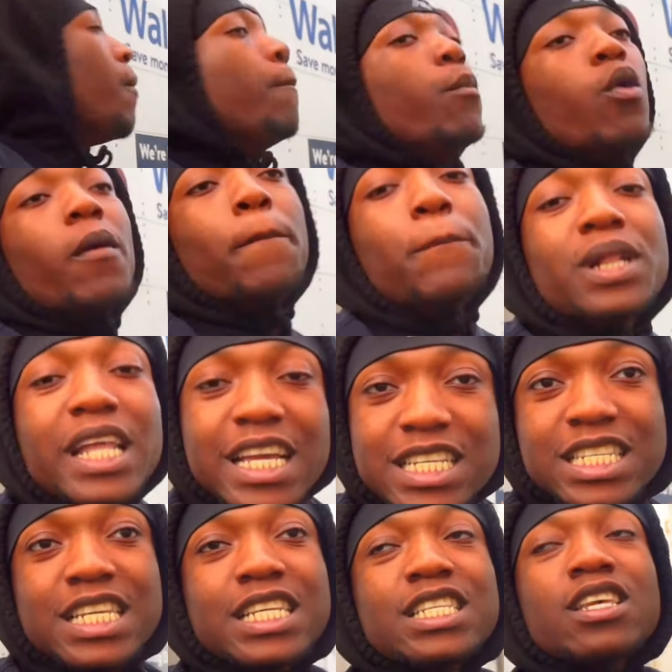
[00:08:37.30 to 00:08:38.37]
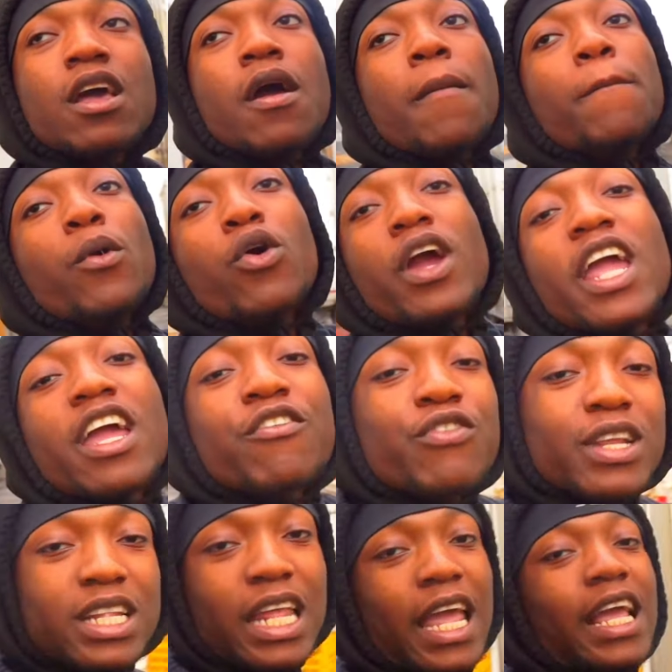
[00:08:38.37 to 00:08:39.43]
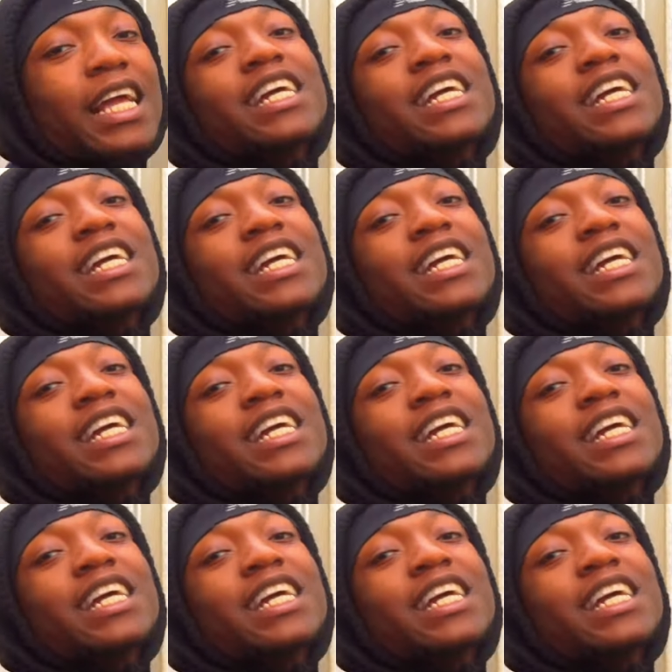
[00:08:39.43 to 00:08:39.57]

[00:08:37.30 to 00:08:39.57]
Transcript: more blessings, more everything.